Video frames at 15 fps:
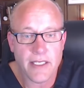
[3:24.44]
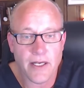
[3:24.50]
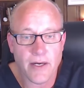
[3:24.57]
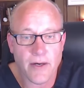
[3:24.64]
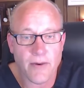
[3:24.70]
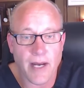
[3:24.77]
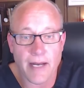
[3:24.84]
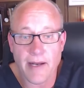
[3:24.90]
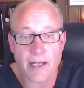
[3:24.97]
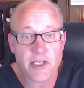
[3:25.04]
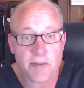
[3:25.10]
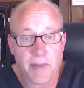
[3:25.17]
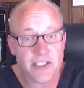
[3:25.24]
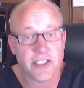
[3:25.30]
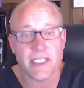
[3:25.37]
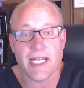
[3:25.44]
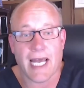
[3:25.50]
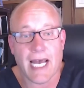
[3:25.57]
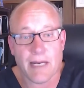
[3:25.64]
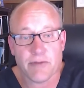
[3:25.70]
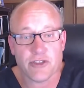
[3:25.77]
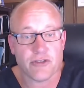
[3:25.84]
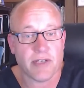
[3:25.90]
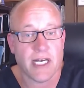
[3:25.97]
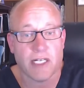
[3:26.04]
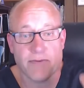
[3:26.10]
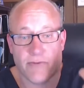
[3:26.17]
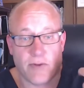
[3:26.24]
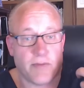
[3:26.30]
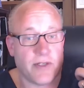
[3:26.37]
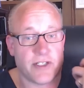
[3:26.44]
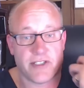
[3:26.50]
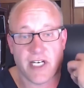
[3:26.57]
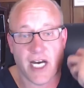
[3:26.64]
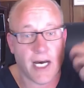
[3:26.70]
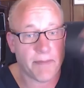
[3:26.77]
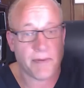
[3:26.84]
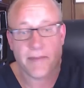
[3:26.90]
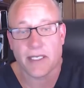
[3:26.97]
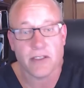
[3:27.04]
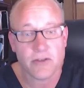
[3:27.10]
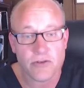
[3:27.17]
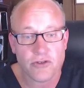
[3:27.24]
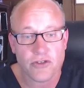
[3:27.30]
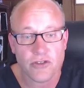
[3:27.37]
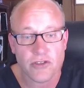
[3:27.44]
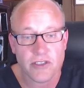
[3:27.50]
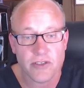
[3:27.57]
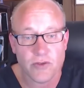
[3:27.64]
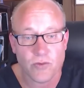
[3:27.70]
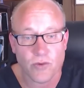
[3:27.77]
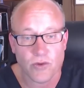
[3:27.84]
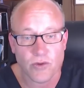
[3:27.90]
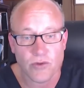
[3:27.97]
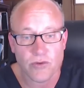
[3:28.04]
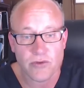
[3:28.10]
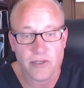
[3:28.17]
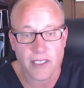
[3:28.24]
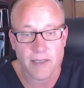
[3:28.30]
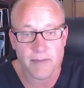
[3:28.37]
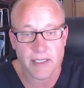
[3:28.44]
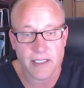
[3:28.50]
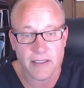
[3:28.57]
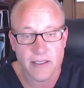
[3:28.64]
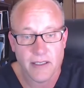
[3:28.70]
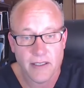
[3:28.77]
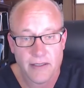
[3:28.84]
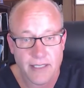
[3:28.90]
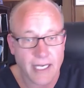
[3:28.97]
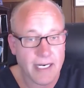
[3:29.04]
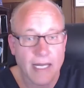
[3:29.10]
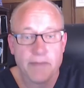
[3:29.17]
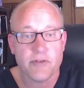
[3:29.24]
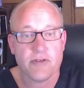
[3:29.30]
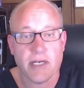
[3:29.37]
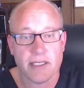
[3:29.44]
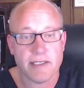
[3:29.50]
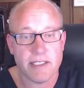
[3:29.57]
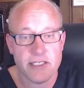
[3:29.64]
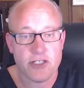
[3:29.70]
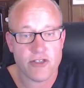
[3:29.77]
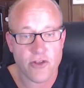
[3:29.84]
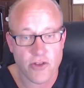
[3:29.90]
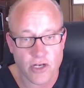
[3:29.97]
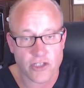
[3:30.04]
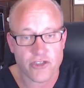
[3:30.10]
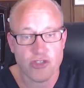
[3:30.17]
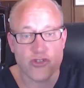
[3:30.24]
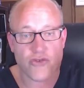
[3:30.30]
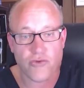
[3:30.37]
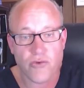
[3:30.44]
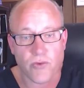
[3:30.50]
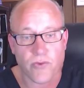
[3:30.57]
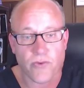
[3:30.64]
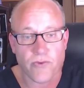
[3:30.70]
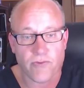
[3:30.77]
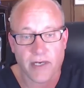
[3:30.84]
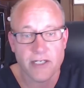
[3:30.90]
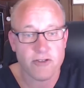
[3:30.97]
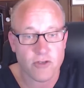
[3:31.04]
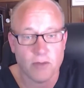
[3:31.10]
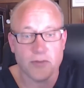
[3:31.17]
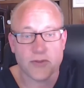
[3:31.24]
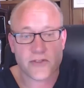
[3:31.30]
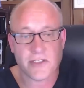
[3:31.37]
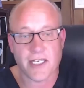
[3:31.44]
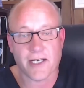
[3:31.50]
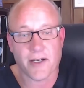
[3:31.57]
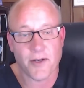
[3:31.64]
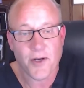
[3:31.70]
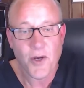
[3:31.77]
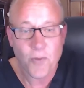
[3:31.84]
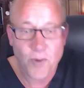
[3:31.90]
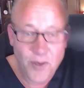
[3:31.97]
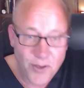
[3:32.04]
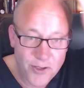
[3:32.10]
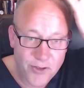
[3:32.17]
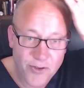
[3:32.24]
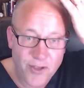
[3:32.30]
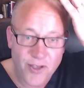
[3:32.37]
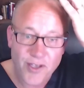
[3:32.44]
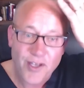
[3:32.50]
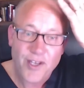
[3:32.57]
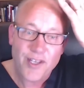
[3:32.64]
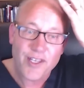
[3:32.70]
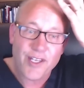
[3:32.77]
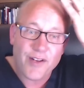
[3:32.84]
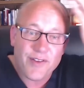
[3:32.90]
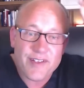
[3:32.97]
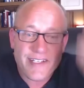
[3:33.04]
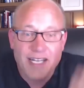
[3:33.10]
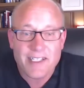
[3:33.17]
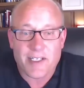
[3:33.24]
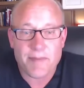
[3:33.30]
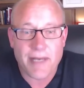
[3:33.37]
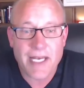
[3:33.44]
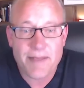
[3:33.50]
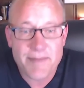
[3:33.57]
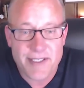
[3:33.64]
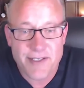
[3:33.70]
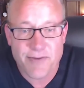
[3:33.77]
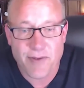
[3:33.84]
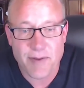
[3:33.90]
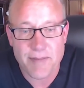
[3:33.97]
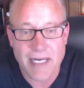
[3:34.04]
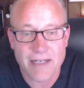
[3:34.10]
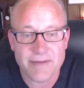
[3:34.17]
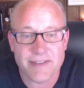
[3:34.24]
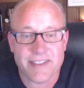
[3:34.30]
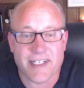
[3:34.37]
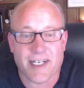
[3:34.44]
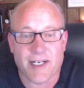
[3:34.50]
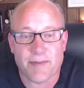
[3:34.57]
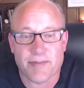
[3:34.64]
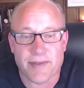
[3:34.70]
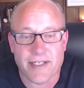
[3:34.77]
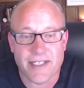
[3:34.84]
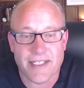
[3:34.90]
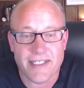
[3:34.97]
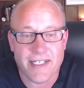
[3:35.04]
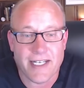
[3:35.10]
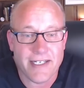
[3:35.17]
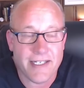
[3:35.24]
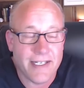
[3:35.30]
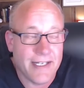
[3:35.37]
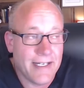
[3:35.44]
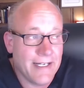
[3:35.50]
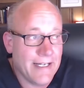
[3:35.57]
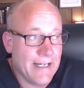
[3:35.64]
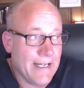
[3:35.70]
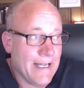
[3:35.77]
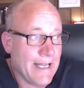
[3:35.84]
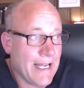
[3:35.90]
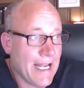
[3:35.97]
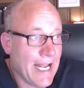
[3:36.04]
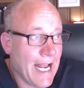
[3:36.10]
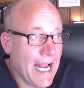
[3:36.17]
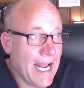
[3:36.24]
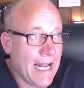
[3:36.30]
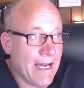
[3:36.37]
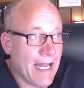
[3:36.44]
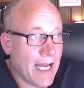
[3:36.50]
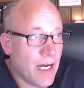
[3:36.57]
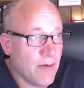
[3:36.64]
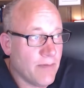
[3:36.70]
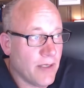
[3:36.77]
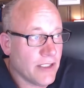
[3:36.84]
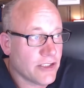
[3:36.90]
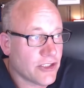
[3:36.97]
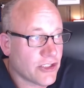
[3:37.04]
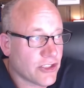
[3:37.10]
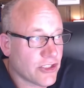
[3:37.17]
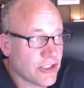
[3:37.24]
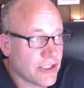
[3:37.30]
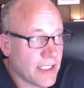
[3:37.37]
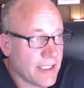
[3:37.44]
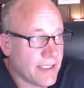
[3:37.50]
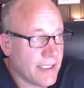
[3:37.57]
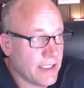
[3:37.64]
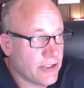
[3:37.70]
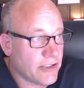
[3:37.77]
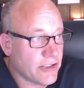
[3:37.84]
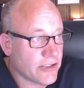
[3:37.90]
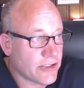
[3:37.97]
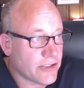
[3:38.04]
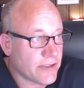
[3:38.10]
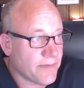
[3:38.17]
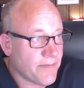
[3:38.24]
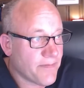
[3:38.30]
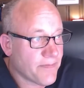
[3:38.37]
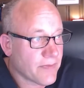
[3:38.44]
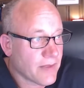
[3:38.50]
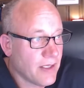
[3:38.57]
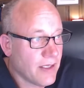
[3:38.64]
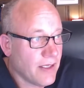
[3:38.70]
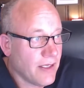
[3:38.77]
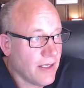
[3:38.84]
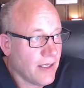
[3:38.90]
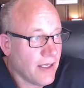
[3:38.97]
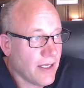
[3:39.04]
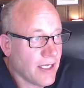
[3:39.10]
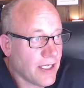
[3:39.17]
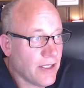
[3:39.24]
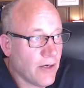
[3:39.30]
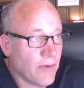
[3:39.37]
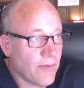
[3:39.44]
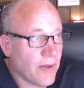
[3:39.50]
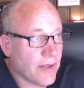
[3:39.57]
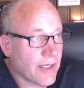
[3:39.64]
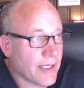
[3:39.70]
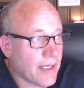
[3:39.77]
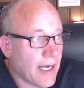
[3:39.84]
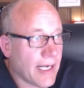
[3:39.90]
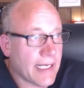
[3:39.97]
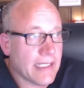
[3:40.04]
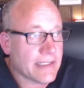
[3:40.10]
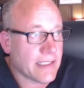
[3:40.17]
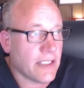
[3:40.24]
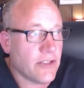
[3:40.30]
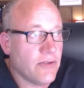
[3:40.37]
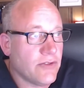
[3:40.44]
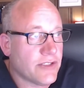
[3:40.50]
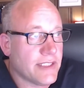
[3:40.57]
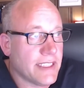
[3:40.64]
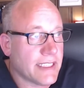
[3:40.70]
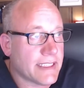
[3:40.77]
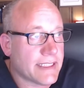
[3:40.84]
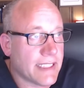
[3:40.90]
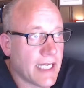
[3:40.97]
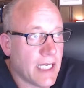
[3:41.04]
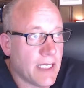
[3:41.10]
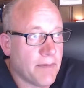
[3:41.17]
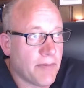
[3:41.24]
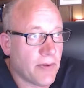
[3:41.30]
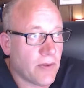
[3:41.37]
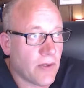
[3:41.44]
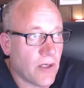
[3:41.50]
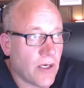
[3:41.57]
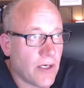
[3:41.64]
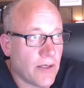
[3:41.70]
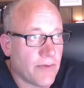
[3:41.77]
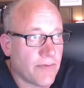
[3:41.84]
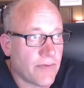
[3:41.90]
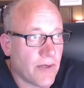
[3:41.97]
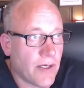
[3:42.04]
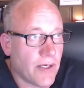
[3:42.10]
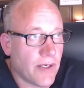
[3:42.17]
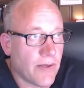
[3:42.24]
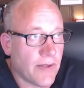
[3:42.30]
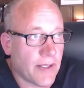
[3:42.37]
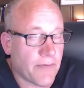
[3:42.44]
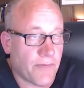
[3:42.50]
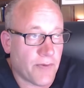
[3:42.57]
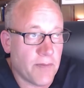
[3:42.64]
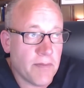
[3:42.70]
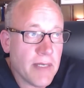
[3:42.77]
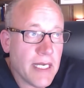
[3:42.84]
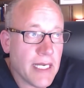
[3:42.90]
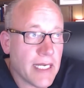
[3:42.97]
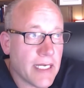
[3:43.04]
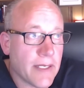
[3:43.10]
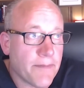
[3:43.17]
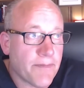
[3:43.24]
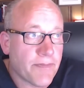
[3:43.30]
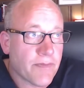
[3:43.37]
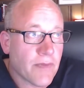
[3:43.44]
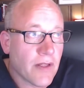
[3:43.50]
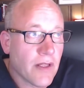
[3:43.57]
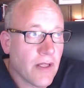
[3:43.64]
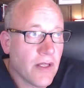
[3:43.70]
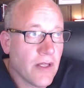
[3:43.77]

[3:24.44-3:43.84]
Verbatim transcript: you know, and especially an abstract from the top medical journal in the world. I mean, that abstract is thus truth, right? It's almost like one of the, you know, the Ten Commandments from the mountaintop, right? And, and, and how much they they just you know like I guess I use the example of like for me